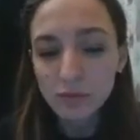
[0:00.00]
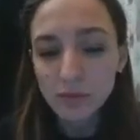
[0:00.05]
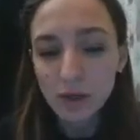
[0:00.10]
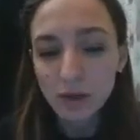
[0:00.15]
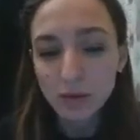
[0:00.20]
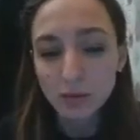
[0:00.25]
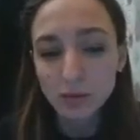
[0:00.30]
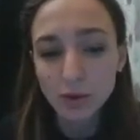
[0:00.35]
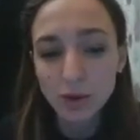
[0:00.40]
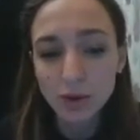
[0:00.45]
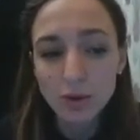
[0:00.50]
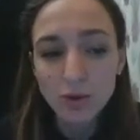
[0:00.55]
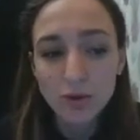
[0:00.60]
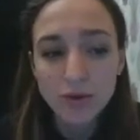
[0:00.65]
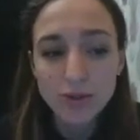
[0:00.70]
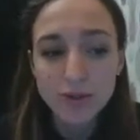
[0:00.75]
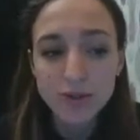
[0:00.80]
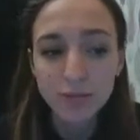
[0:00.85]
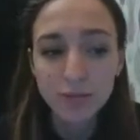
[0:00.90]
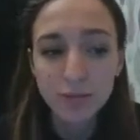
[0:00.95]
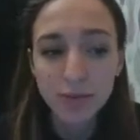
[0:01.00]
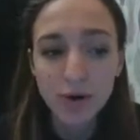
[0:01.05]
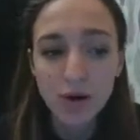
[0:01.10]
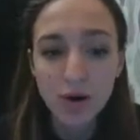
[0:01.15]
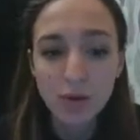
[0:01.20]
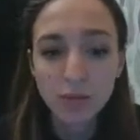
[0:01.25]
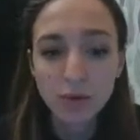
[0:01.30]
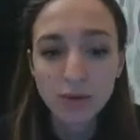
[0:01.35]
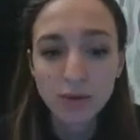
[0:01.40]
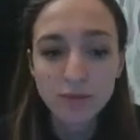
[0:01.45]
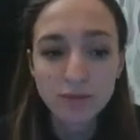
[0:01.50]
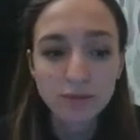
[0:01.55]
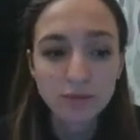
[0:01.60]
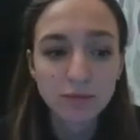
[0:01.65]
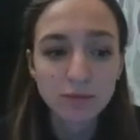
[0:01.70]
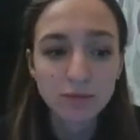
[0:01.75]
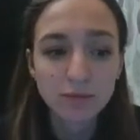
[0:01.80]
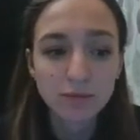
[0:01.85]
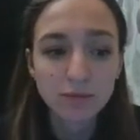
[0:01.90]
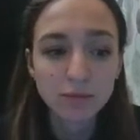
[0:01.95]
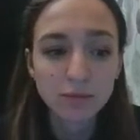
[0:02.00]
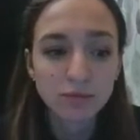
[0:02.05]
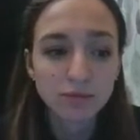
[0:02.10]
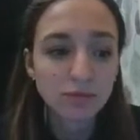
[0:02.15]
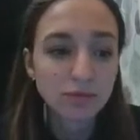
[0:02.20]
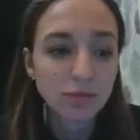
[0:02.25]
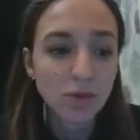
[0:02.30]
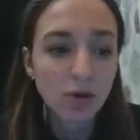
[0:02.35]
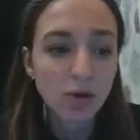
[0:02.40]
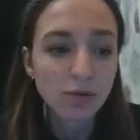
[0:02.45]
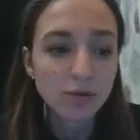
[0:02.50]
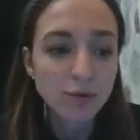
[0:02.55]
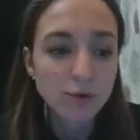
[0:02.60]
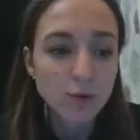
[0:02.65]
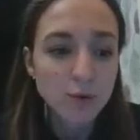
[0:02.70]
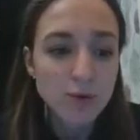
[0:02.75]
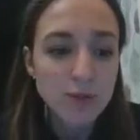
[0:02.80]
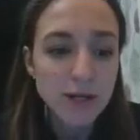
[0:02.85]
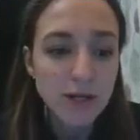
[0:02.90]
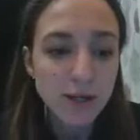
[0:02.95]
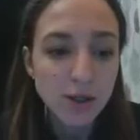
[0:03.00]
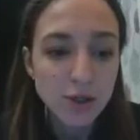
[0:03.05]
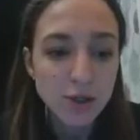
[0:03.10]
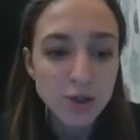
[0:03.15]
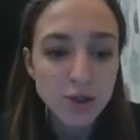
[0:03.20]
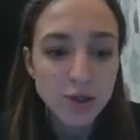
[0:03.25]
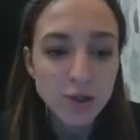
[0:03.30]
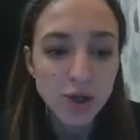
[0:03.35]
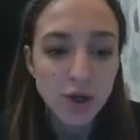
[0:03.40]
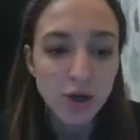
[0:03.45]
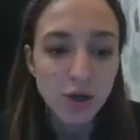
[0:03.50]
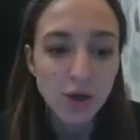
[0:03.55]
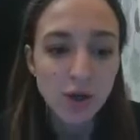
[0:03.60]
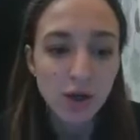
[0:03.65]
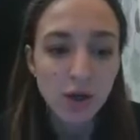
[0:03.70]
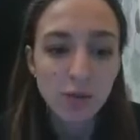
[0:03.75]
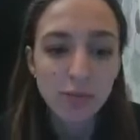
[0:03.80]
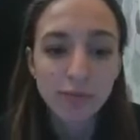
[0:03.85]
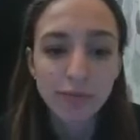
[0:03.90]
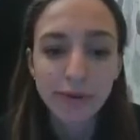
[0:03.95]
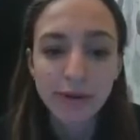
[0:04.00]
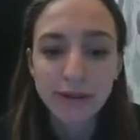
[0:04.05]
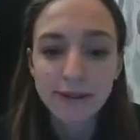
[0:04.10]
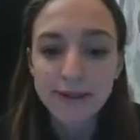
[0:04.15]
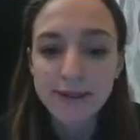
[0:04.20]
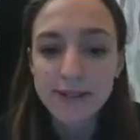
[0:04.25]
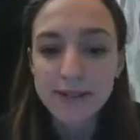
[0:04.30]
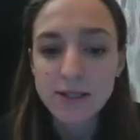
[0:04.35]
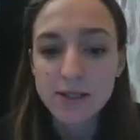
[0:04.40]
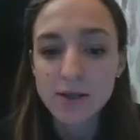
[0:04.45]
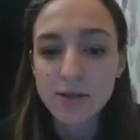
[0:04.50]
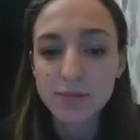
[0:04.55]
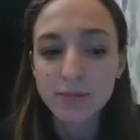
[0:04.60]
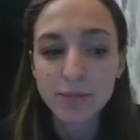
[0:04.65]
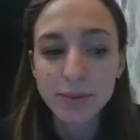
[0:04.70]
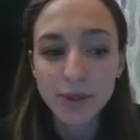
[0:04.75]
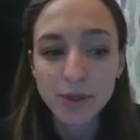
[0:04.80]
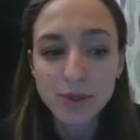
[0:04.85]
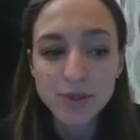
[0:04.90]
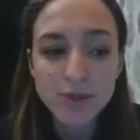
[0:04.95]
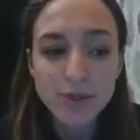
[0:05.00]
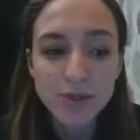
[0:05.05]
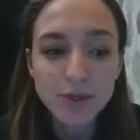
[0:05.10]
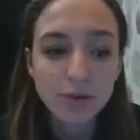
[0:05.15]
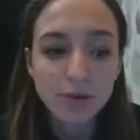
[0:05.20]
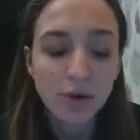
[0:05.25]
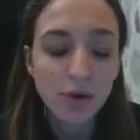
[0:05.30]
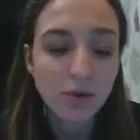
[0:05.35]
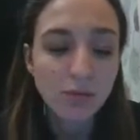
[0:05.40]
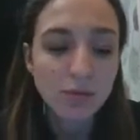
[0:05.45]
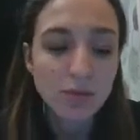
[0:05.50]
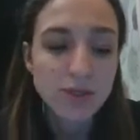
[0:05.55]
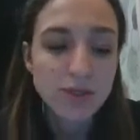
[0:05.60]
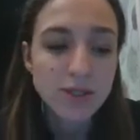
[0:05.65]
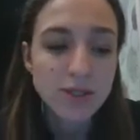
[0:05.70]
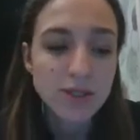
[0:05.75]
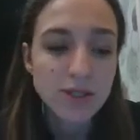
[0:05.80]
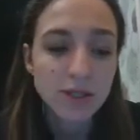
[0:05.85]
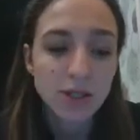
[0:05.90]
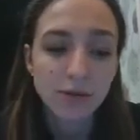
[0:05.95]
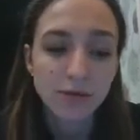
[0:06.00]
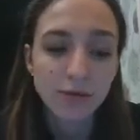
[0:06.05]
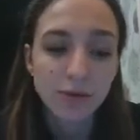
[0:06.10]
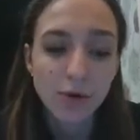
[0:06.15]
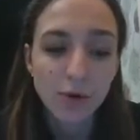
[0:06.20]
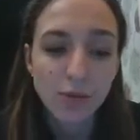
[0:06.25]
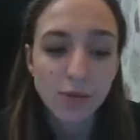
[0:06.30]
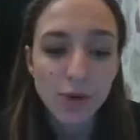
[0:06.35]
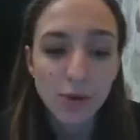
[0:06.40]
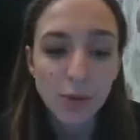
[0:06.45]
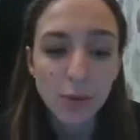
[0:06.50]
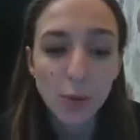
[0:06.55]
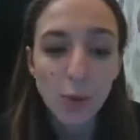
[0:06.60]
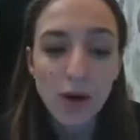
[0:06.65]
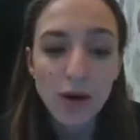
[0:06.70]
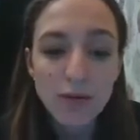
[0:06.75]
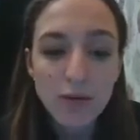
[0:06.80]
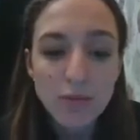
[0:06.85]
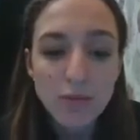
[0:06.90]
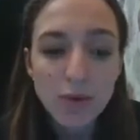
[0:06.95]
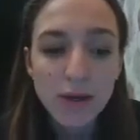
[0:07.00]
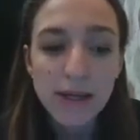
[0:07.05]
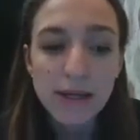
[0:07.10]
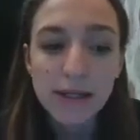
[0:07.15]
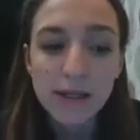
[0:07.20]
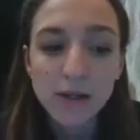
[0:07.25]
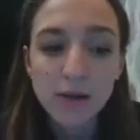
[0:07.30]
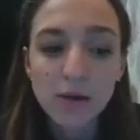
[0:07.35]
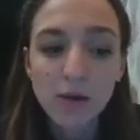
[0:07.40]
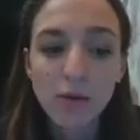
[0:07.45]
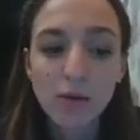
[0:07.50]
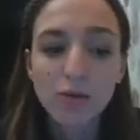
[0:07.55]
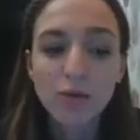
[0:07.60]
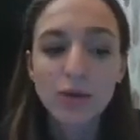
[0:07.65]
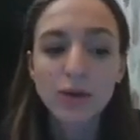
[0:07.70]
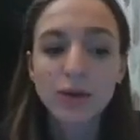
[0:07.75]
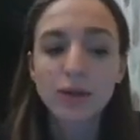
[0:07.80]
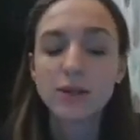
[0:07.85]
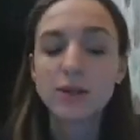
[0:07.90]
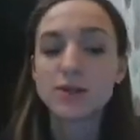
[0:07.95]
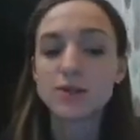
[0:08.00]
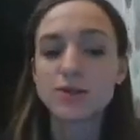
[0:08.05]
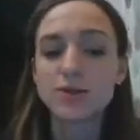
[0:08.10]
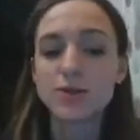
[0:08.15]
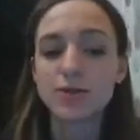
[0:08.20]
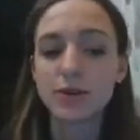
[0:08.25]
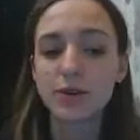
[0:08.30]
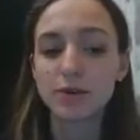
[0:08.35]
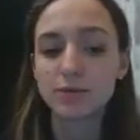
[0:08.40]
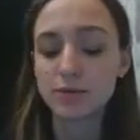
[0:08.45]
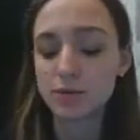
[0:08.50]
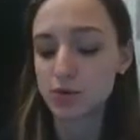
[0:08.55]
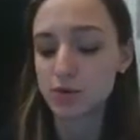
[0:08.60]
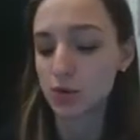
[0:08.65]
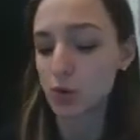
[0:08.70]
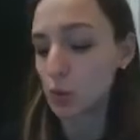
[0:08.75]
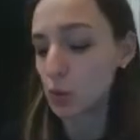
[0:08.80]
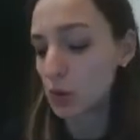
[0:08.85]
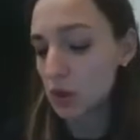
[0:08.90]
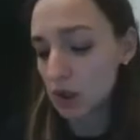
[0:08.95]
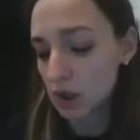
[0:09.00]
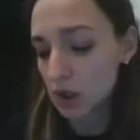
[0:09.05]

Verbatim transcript: we know that the problem of toothache age uh, accompanied uh, the person almost uh, from the very beginning of the history. So,